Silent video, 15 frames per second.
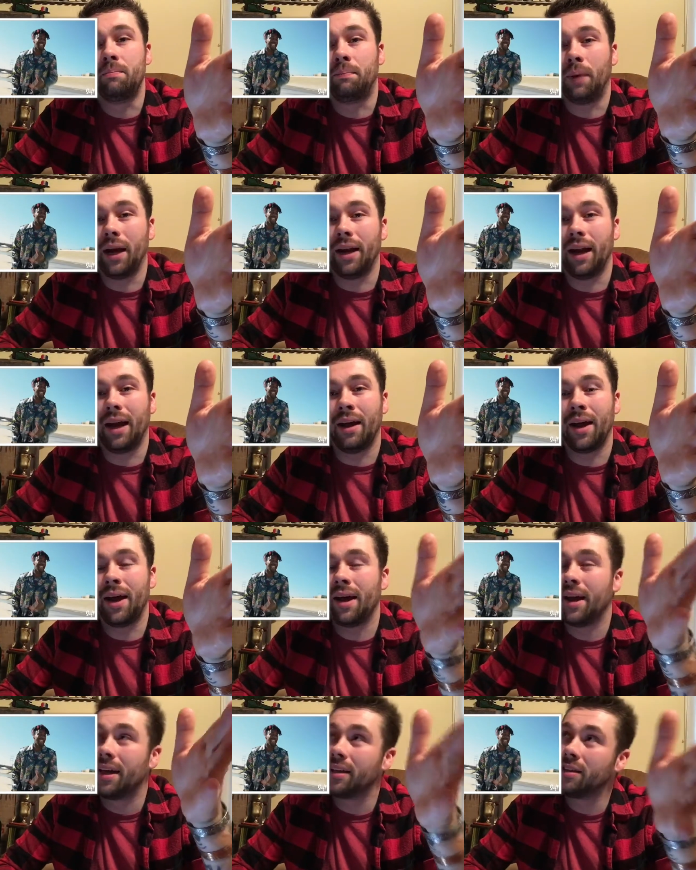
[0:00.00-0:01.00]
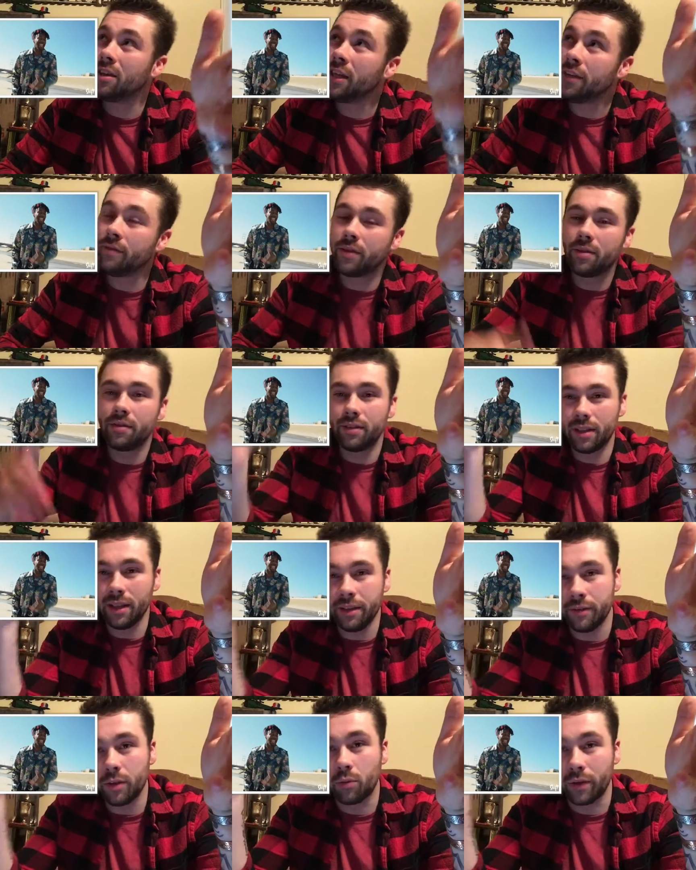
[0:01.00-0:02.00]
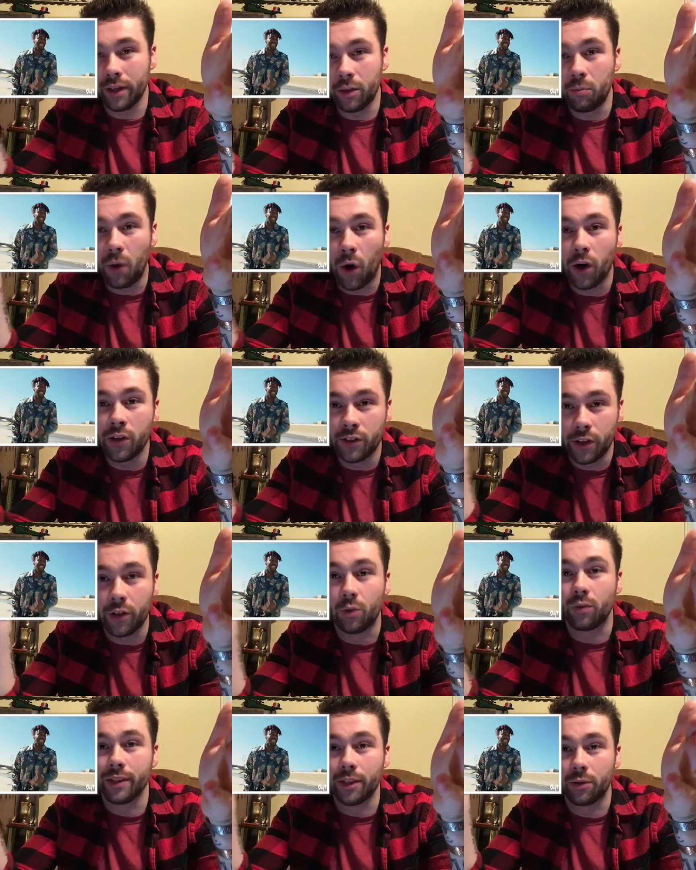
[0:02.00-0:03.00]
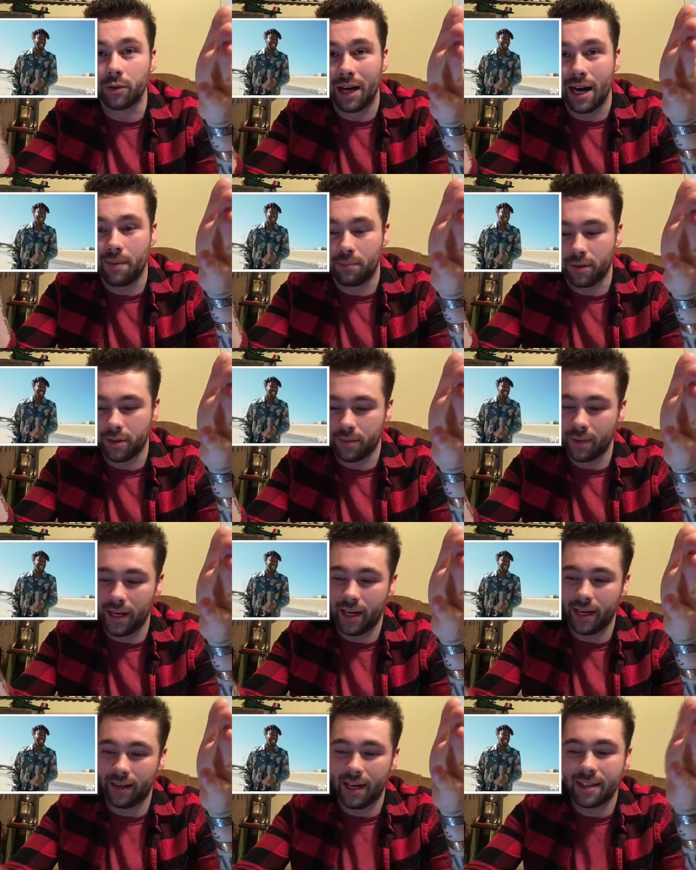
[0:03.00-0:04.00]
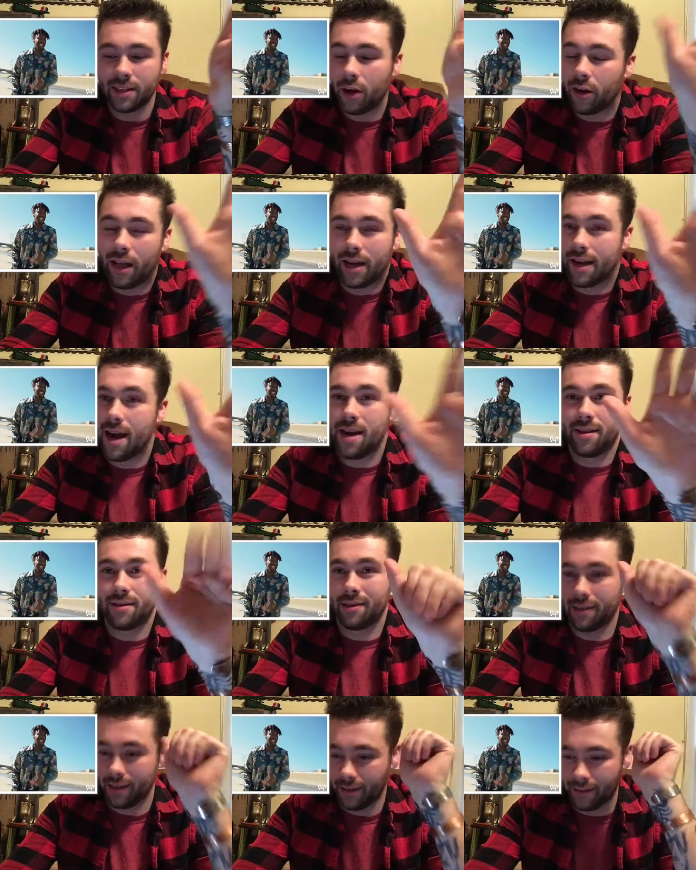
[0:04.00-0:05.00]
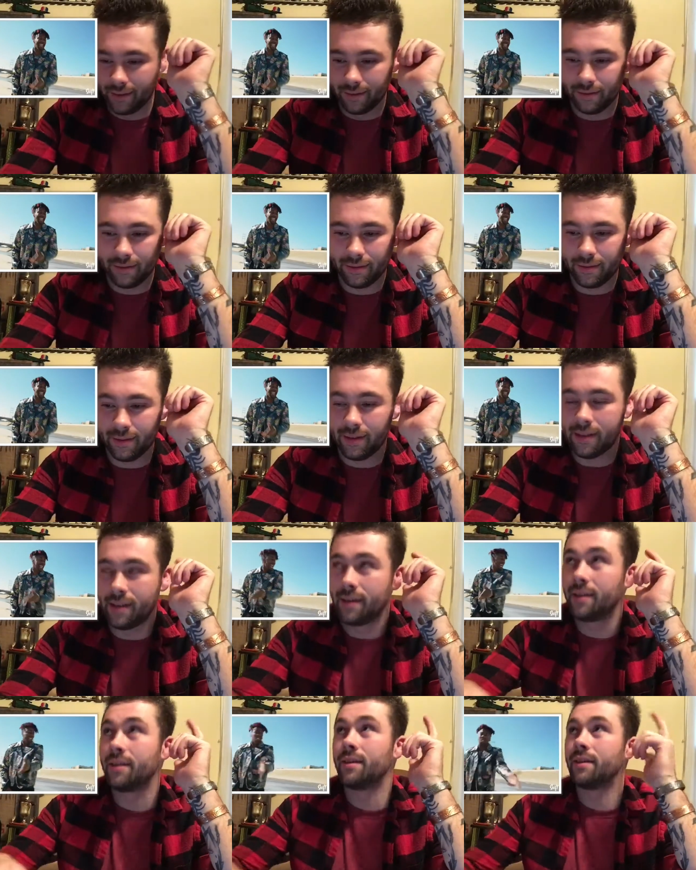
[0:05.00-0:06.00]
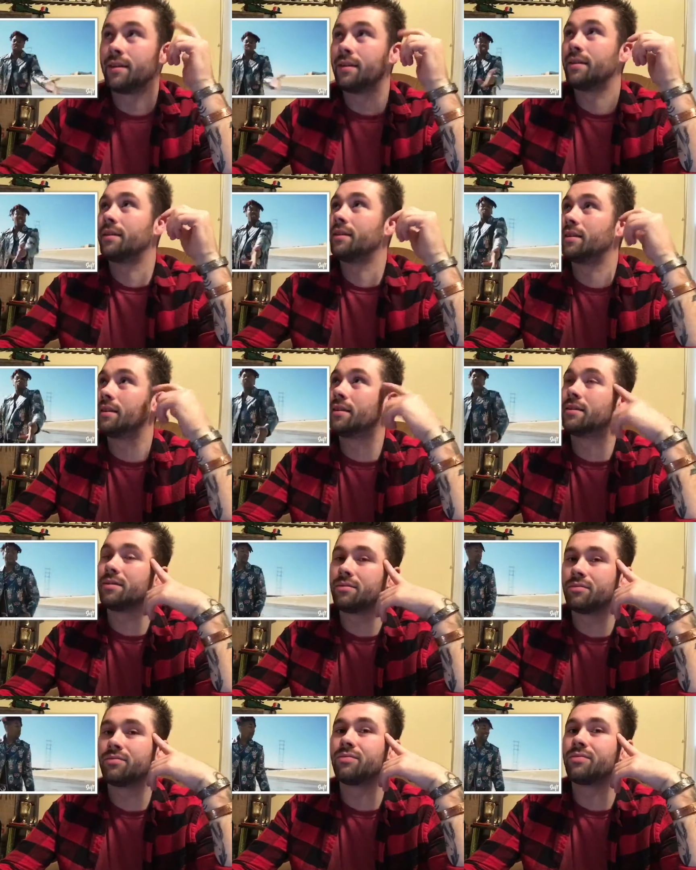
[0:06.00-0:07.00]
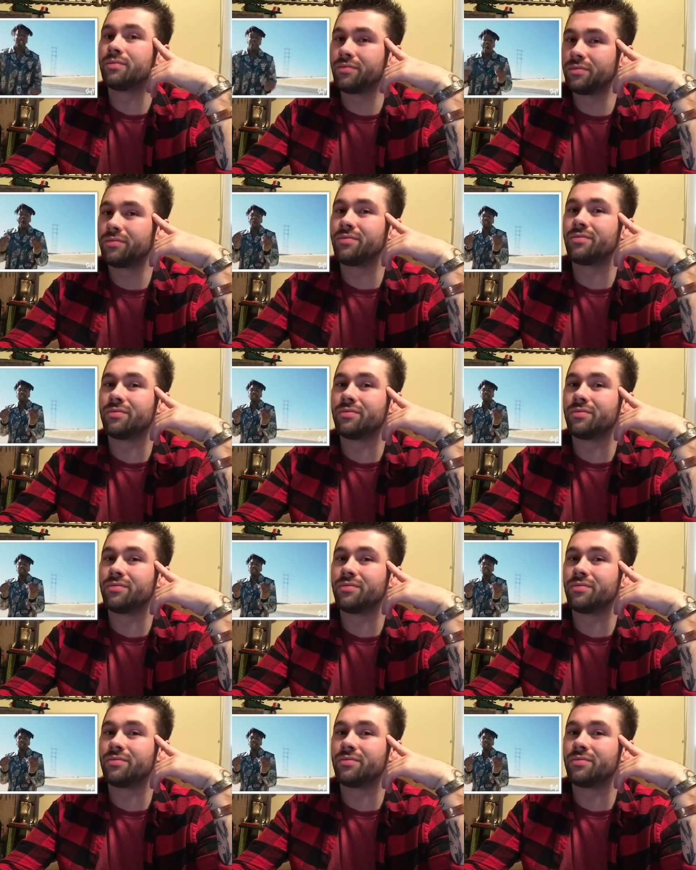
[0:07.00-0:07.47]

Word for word: But leave leave the real bars to the real rappers, man. That's all I gotta say. Hmm. Just another rapper waiting